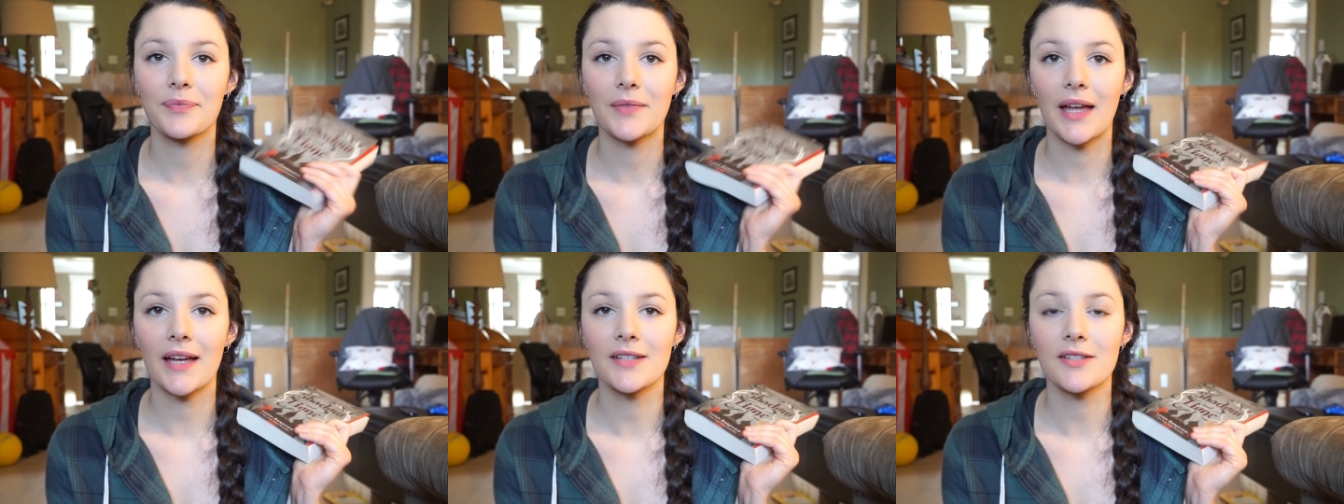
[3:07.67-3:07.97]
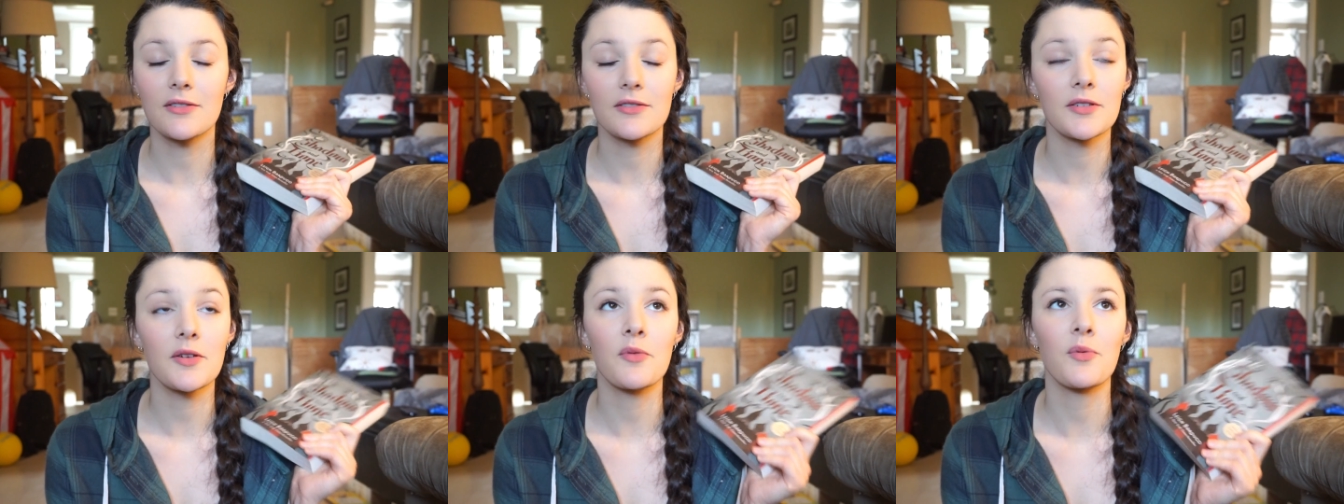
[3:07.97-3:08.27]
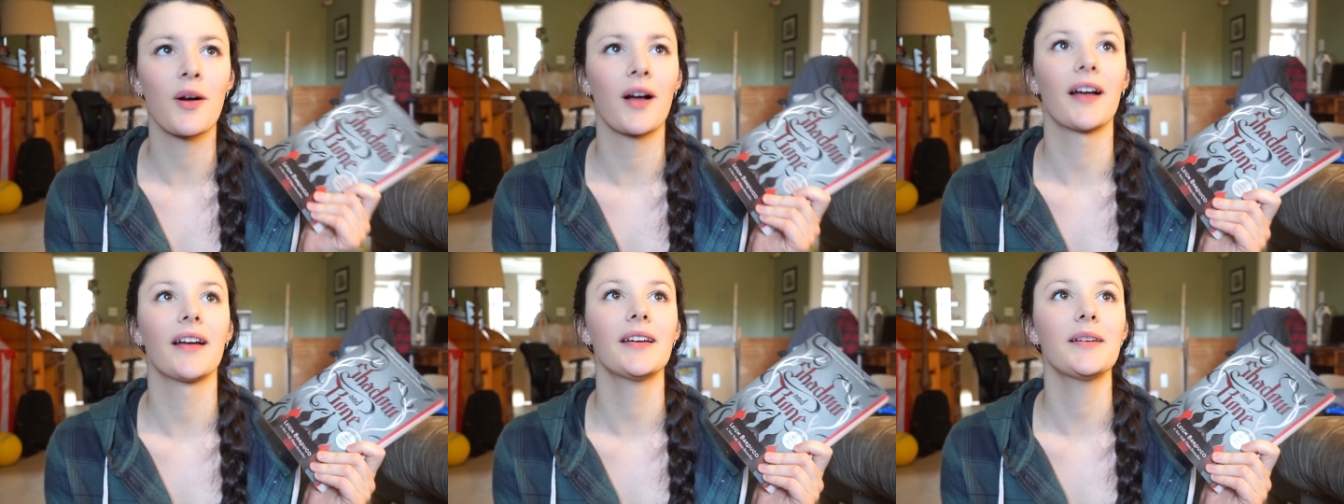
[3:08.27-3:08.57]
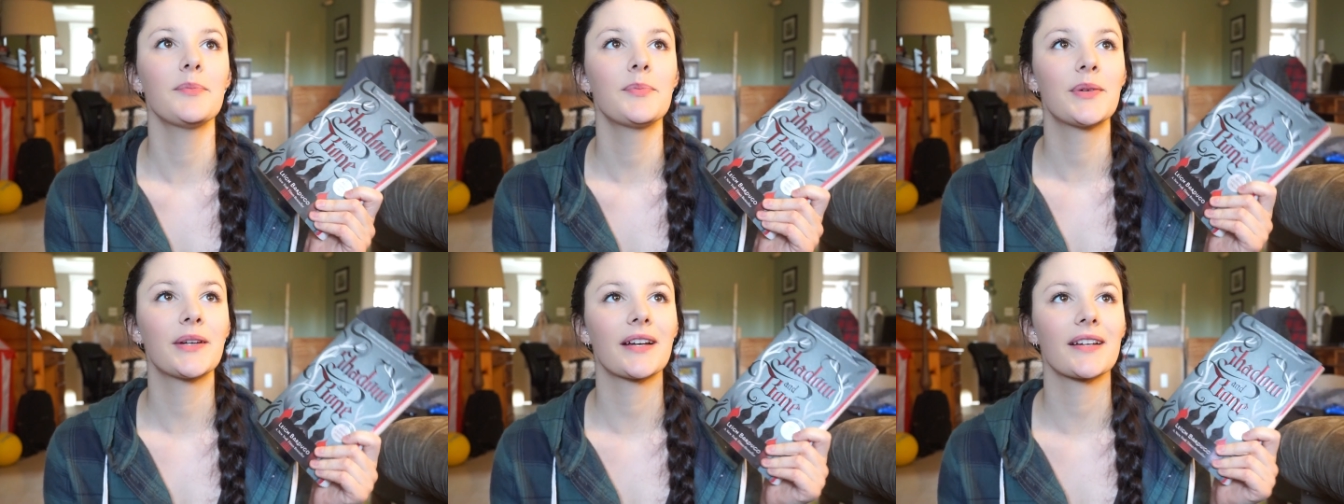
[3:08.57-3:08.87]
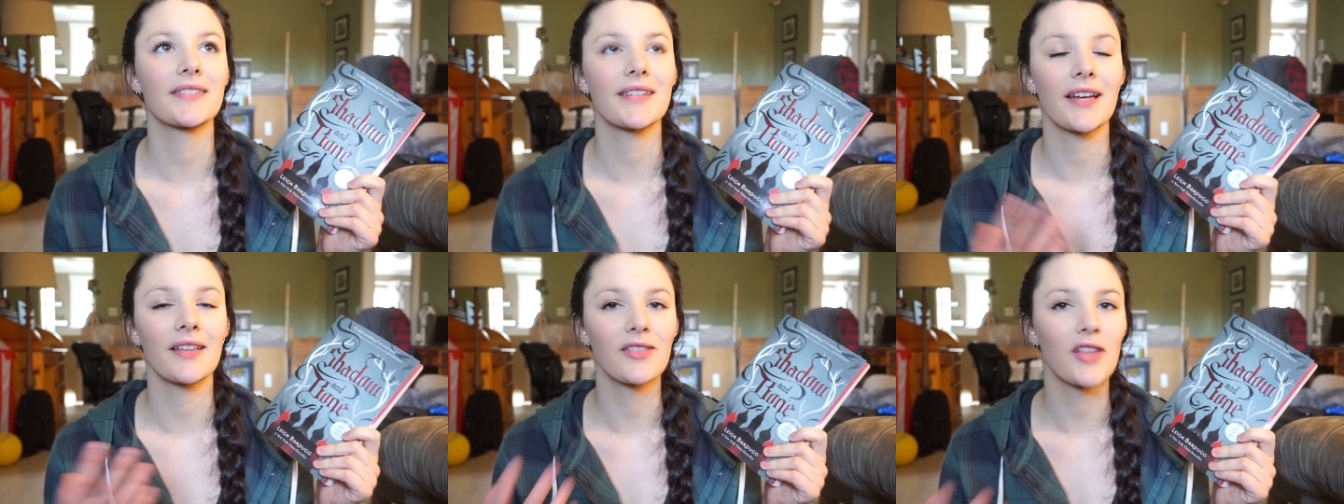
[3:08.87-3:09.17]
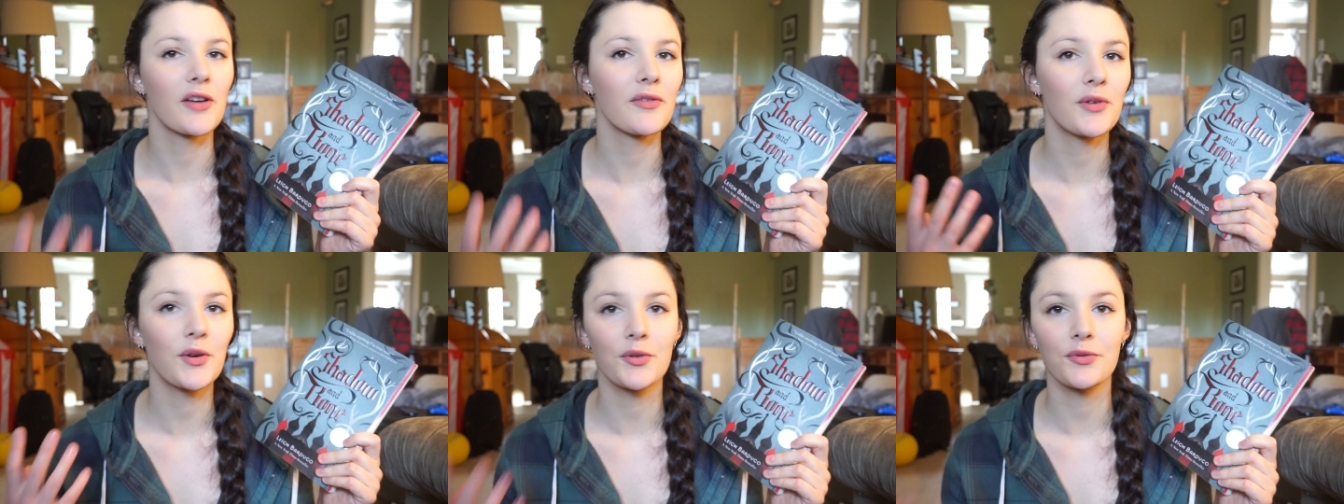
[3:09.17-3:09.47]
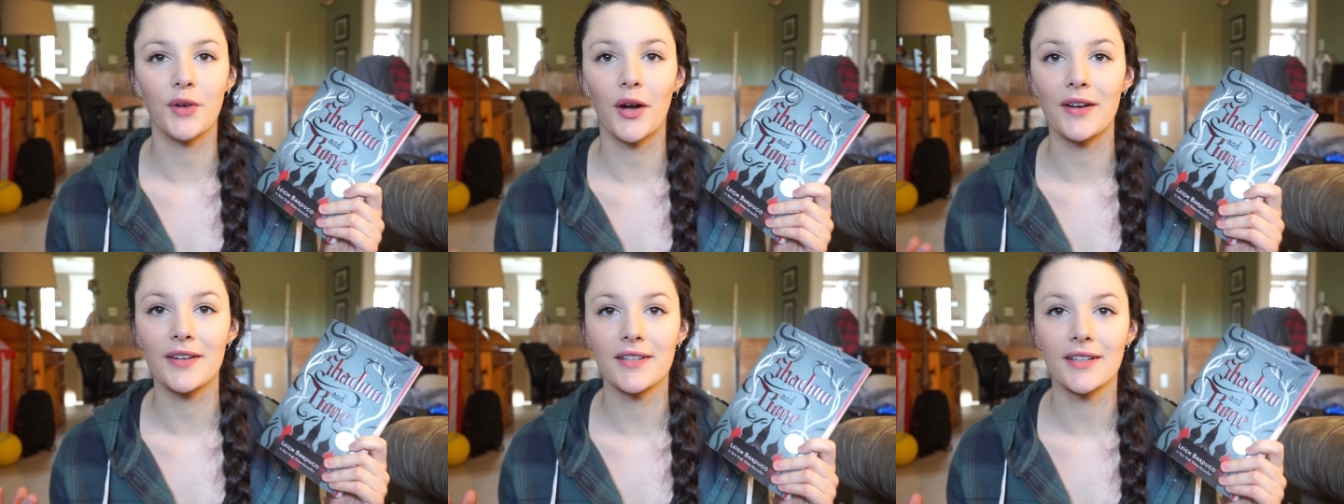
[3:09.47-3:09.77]
I don't know why, because I love her
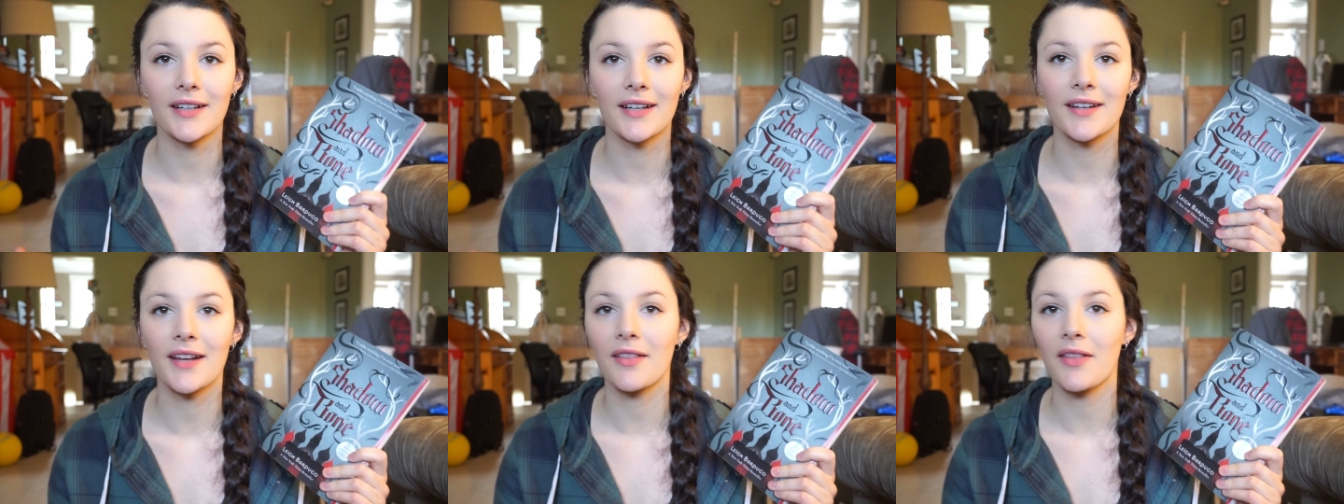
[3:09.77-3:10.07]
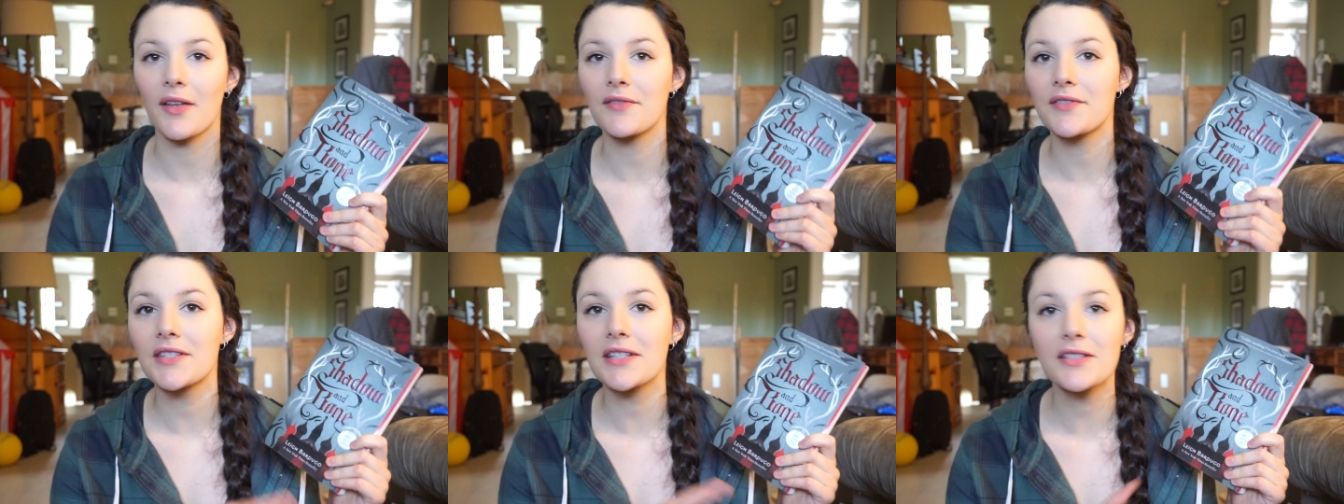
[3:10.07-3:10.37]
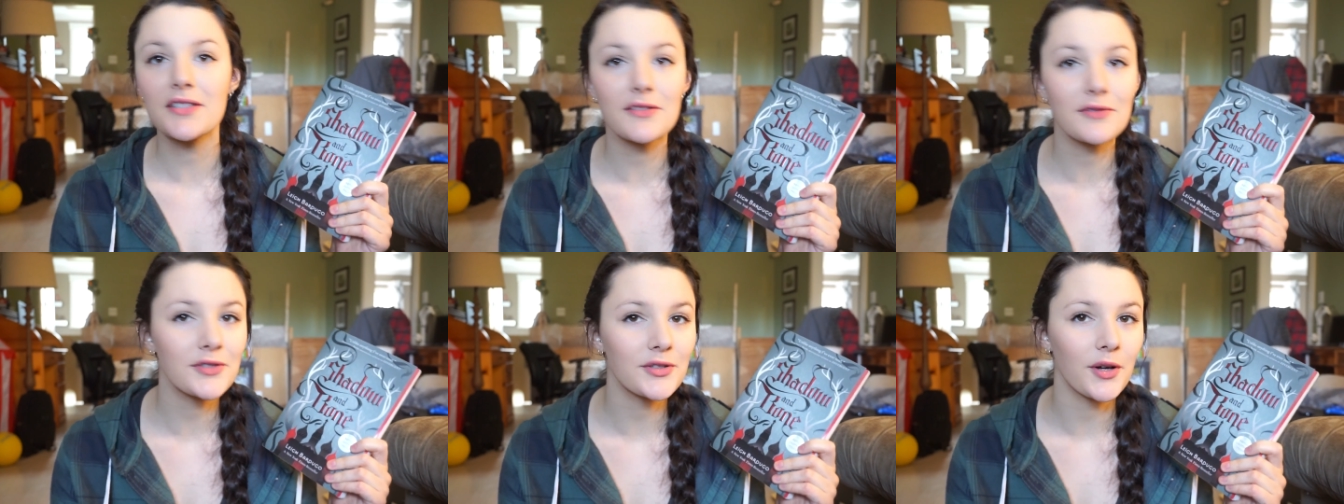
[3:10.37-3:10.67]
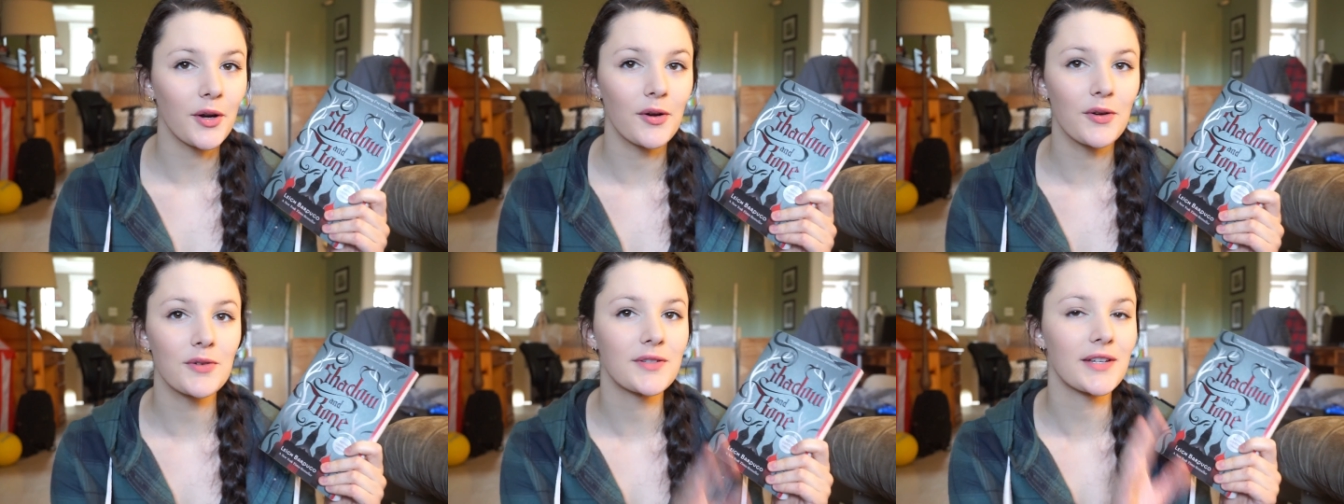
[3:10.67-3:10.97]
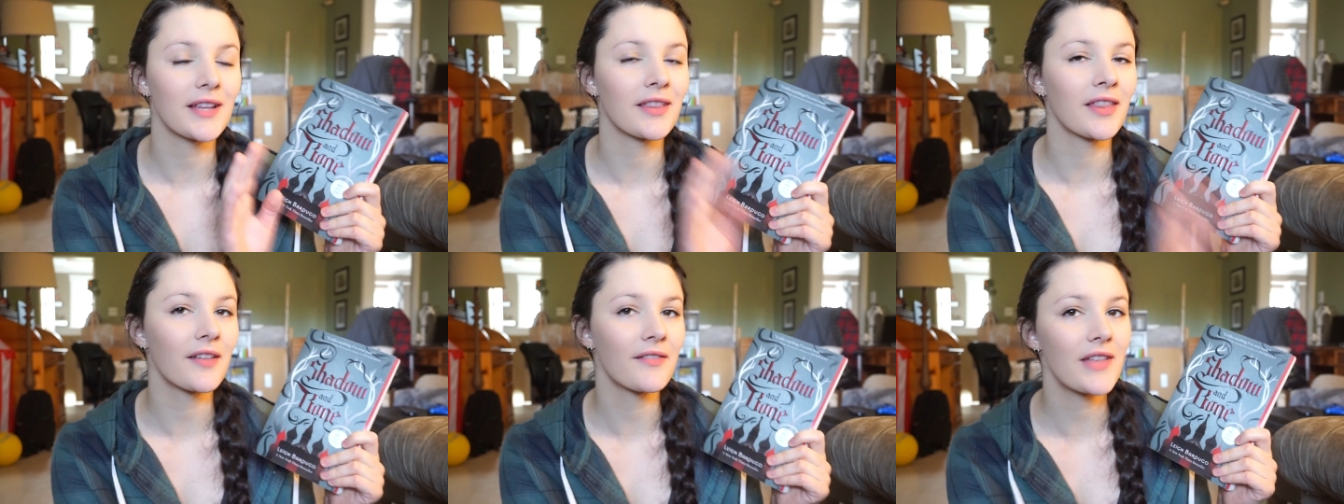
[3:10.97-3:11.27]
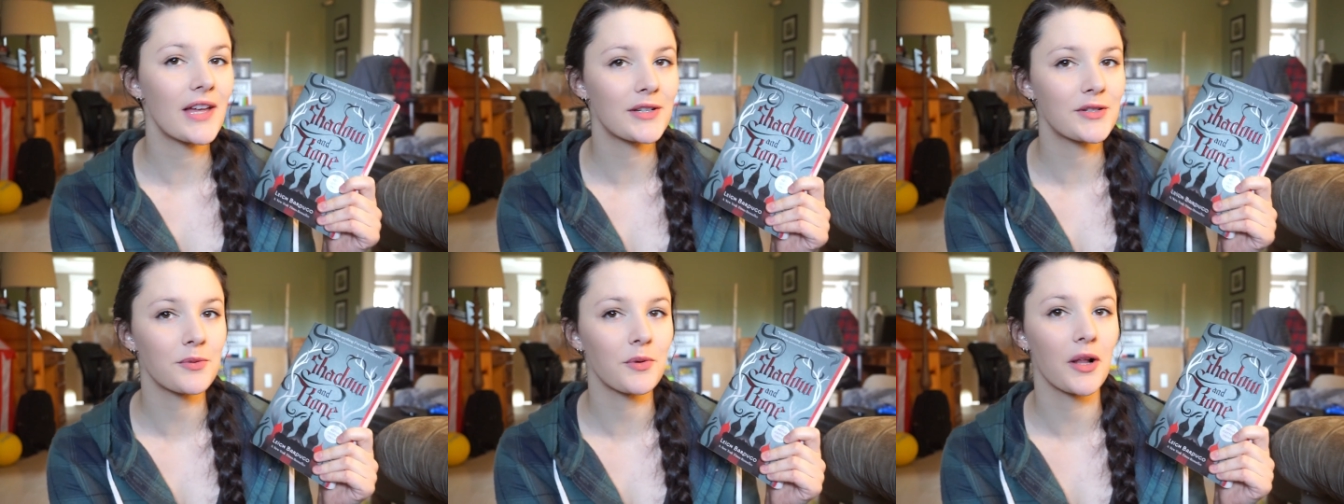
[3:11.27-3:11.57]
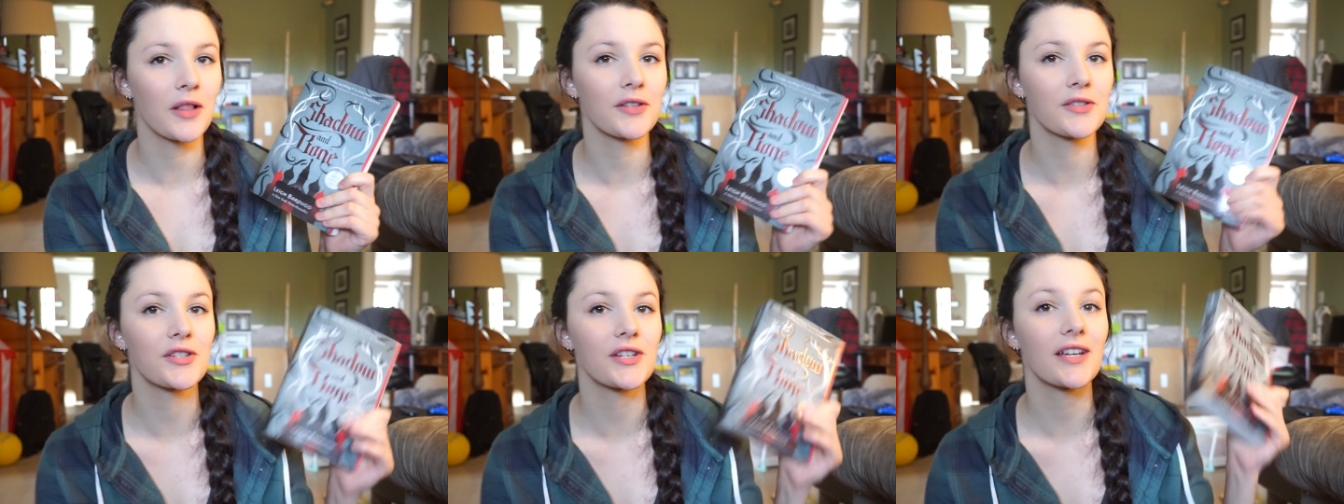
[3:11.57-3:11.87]
writing and I love Six of Crows. I love that
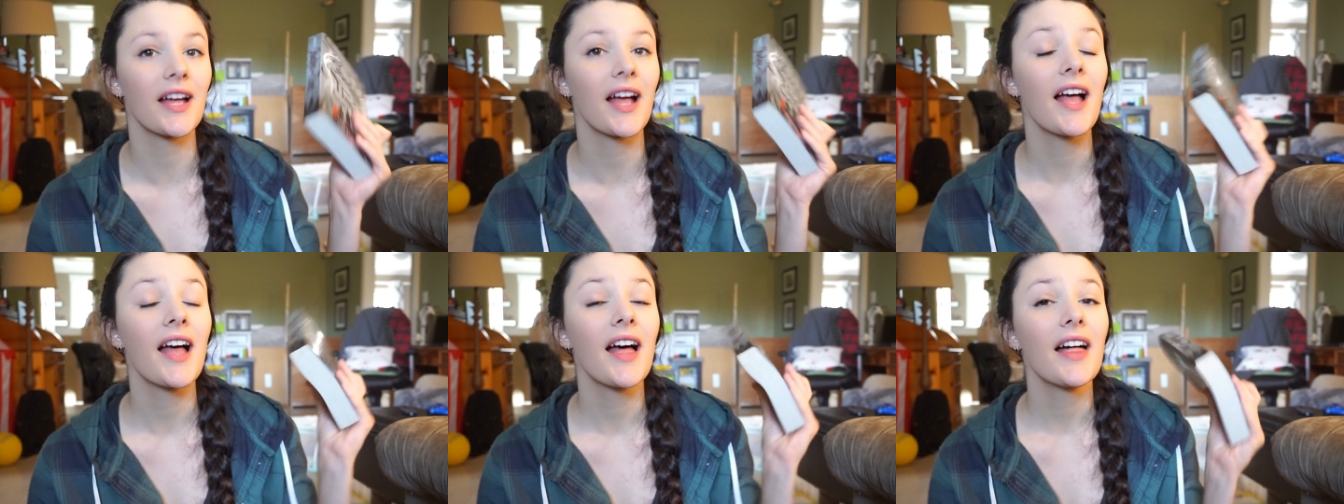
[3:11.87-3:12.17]
duology.